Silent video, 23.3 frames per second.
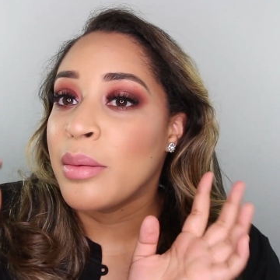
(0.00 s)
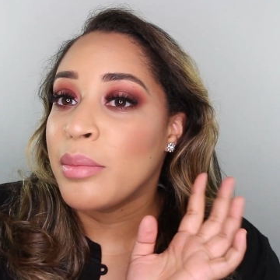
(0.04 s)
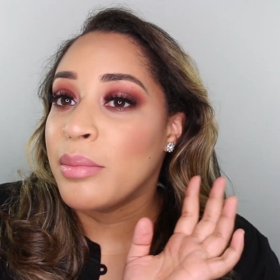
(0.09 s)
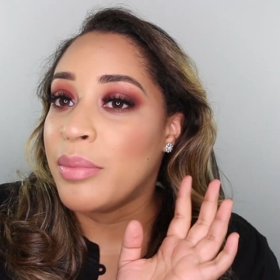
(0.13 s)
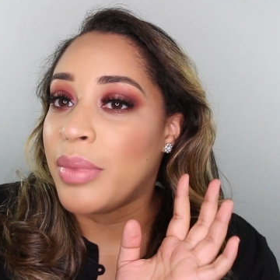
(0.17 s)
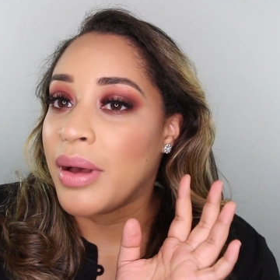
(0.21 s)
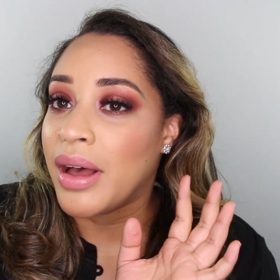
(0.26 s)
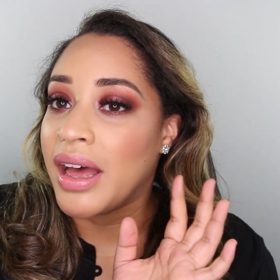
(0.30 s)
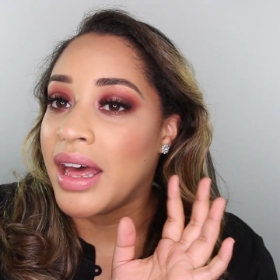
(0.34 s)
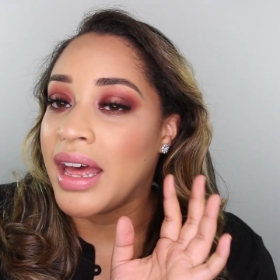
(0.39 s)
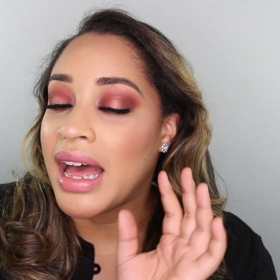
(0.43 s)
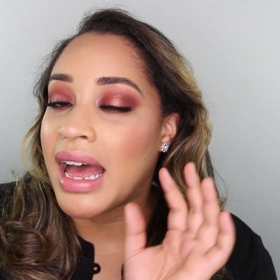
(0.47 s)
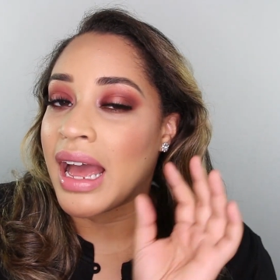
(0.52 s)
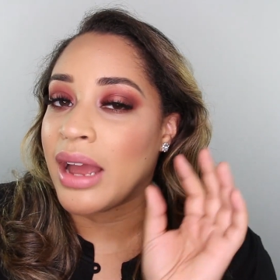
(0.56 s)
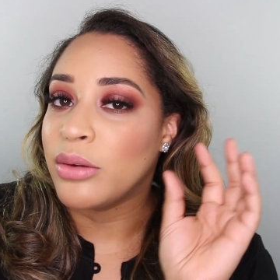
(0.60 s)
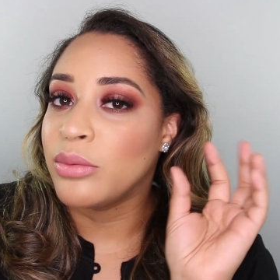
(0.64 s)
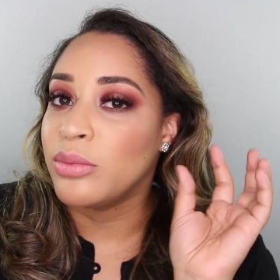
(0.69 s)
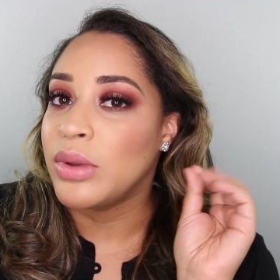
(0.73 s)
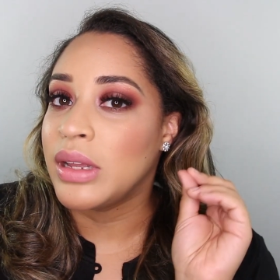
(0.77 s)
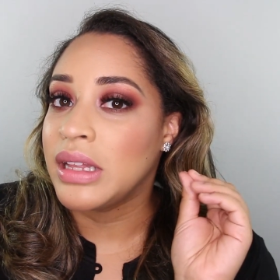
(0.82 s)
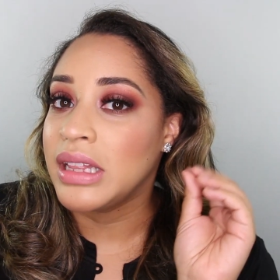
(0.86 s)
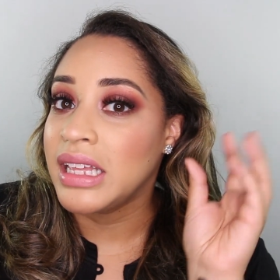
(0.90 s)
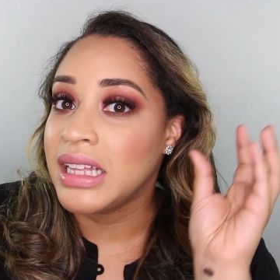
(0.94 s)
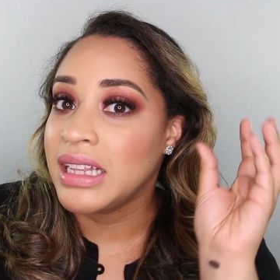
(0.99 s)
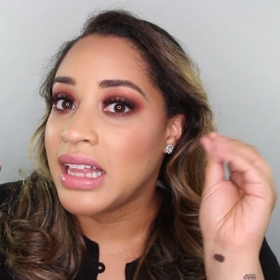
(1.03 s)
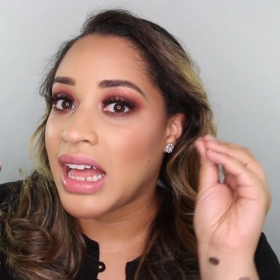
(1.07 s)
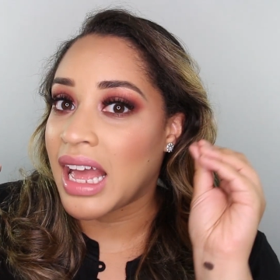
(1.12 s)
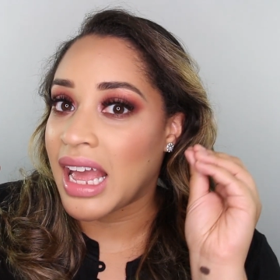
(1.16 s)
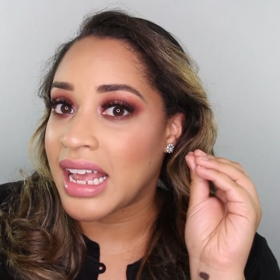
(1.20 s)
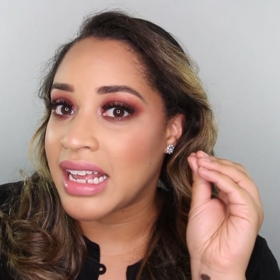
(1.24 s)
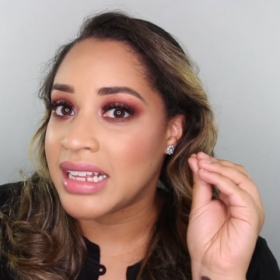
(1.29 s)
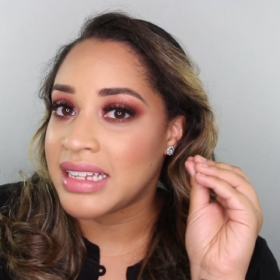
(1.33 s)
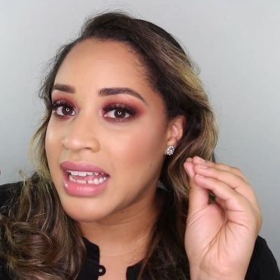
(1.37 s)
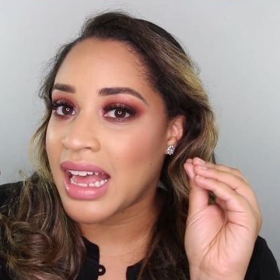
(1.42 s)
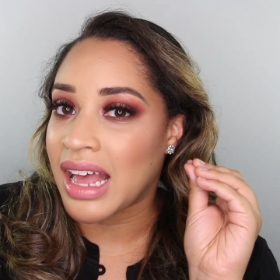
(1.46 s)
but I really
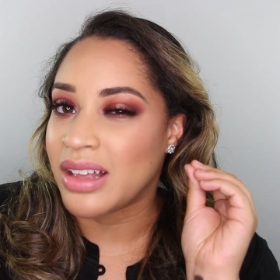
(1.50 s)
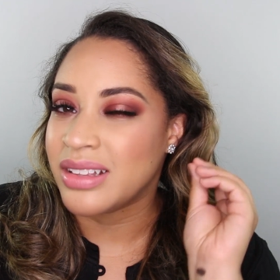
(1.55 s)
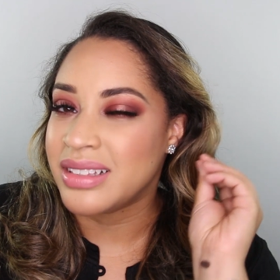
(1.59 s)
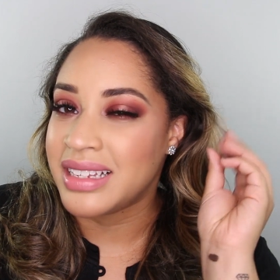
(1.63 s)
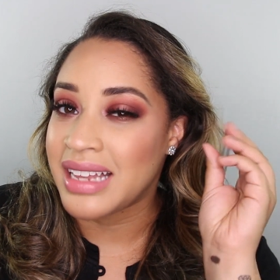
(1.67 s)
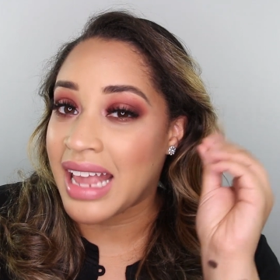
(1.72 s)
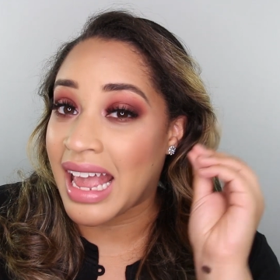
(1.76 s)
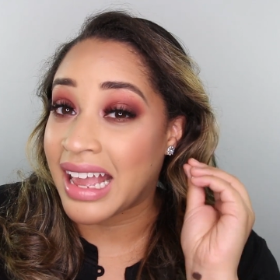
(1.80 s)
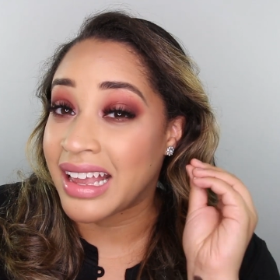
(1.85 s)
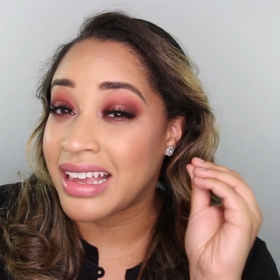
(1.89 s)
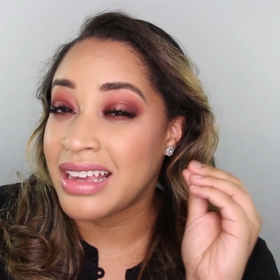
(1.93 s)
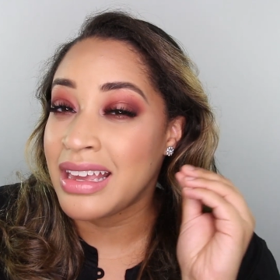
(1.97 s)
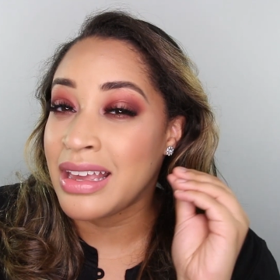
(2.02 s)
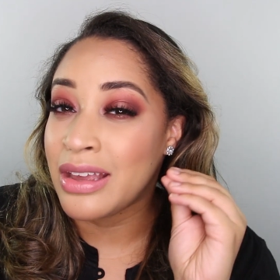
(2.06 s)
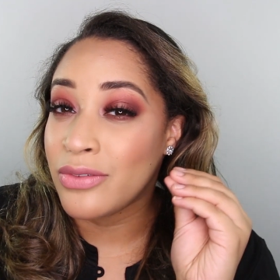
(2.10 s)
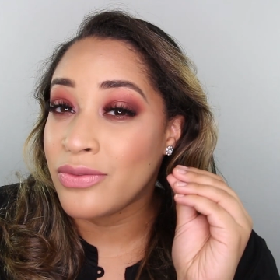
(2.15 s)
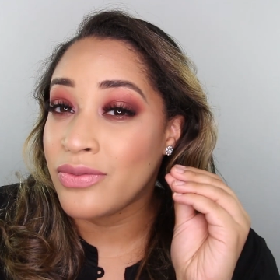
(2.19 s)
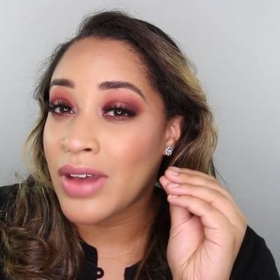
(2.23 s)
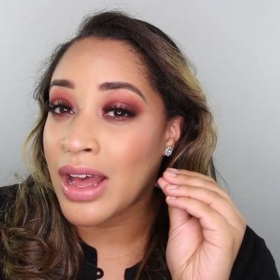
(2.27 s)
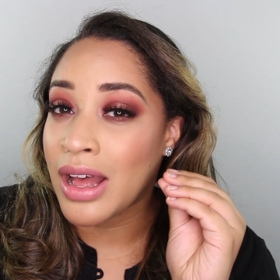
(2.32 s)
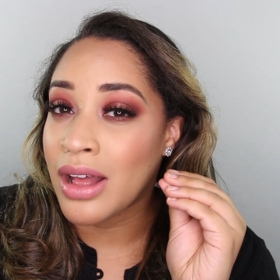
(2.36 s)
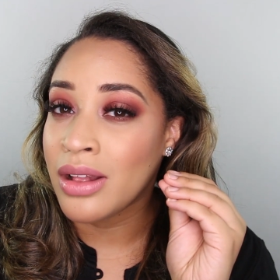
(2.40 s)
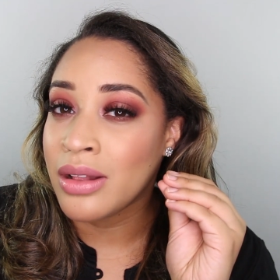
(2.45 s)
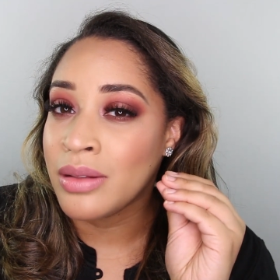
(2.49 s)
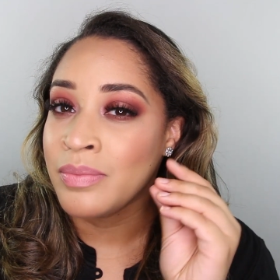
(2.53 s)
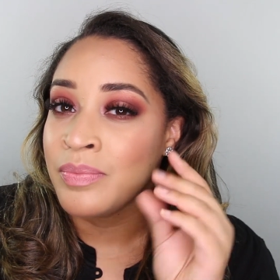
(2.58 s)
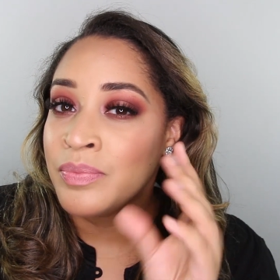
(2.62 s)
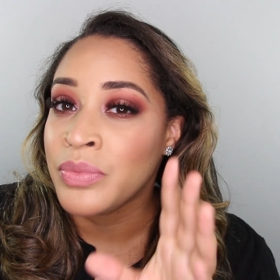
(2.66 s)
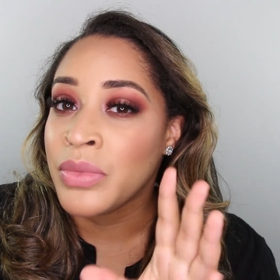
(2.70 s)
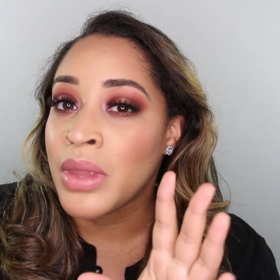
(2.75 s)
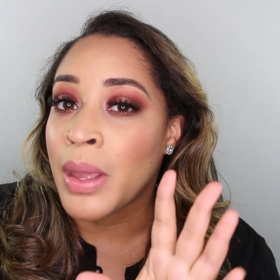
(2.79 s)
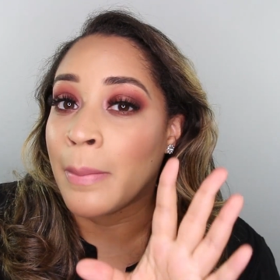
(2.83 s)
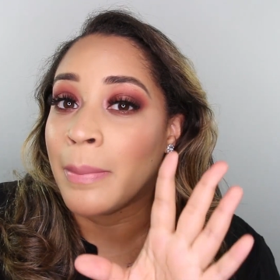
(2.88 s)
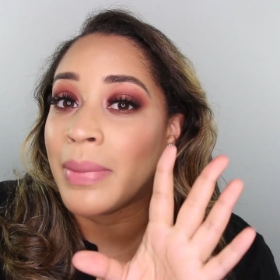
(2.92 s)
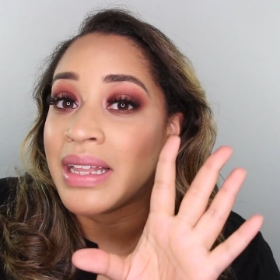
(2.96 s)
liked how tacky it felt.
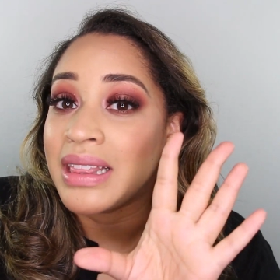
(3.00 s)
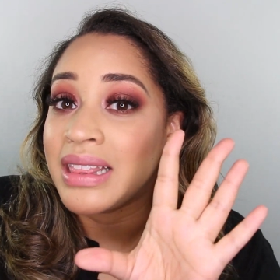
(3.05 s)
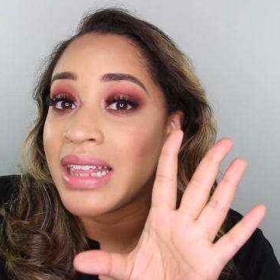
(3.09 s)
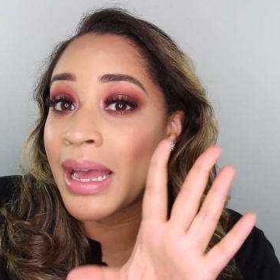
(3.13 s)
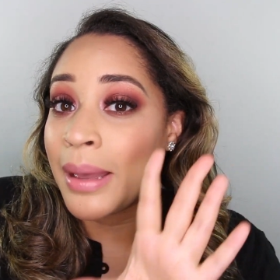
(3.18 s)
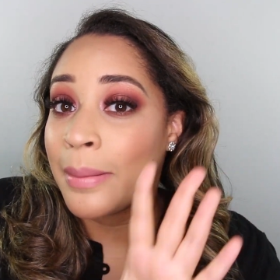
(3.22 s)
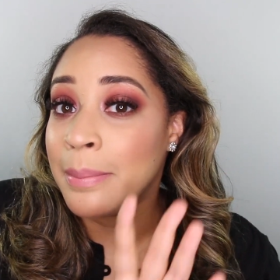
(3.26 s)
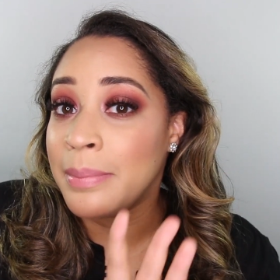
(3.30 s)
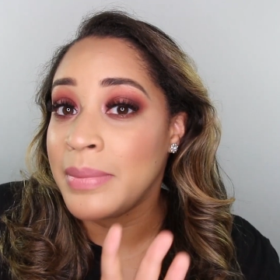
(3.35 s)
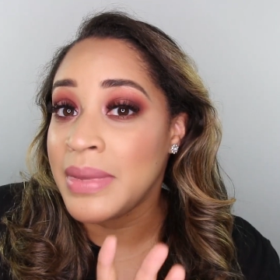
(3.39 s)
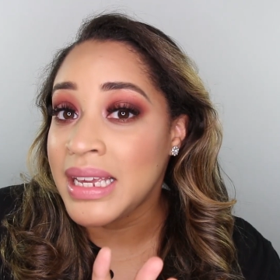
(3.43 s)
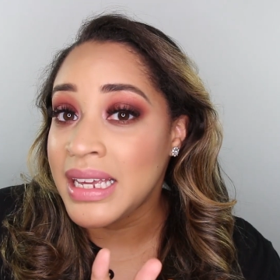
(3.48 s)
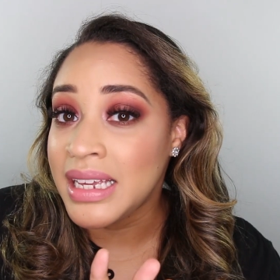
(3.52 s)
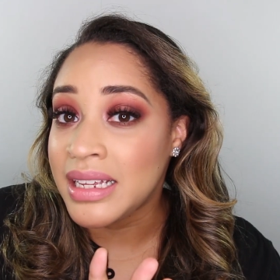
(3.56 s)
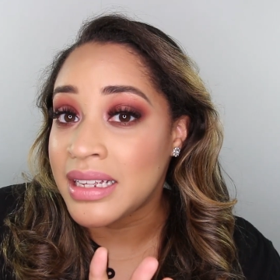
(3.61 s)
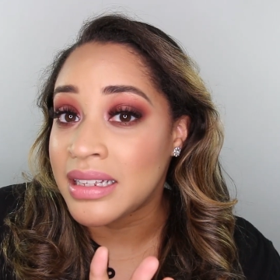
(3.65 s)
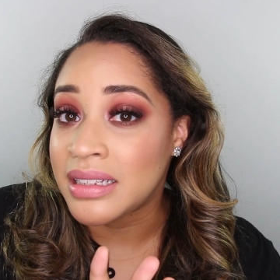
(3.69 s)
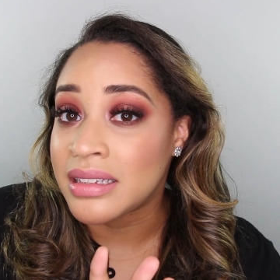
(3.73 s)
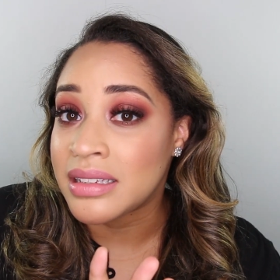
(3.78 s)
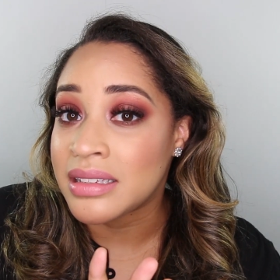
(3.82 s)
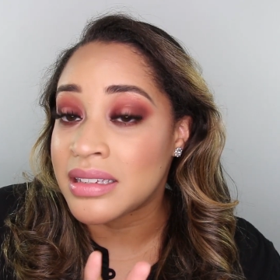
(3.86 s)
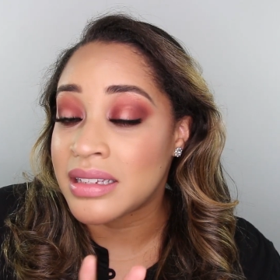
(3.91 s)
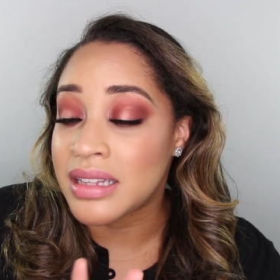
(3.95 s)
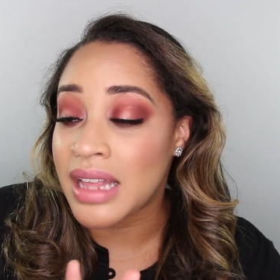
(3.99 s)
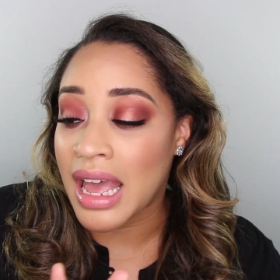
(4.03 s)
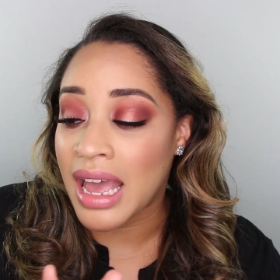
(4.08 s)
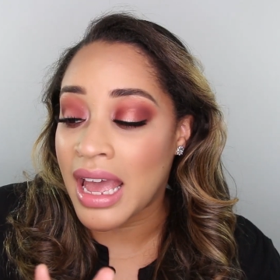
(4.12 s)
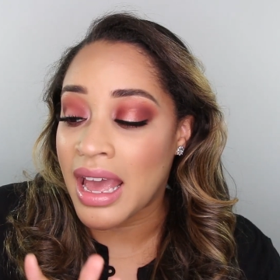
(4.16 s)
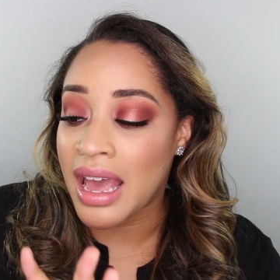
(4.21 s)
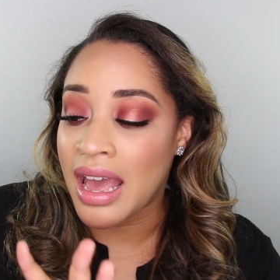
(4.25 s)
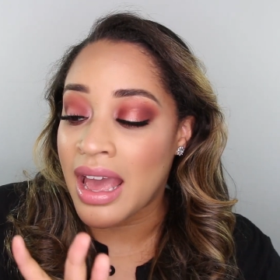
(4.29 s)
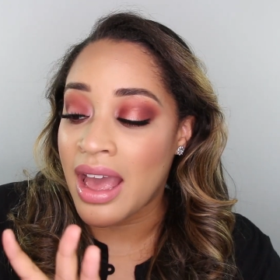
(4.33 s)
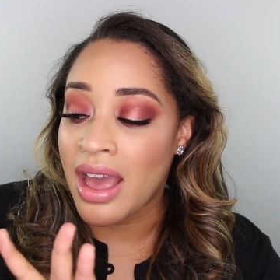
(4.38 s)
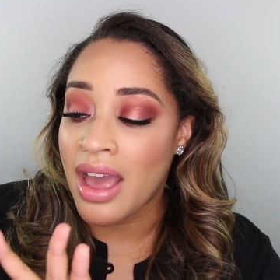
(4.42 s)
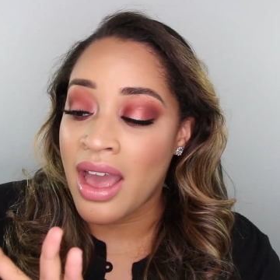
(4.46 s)
But that means
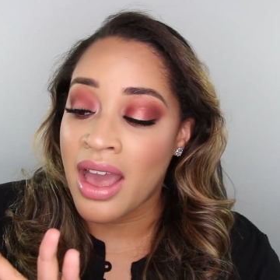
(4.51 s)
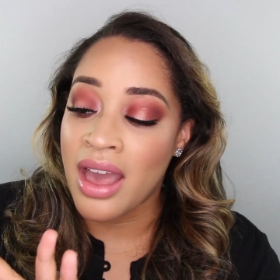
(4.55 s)
that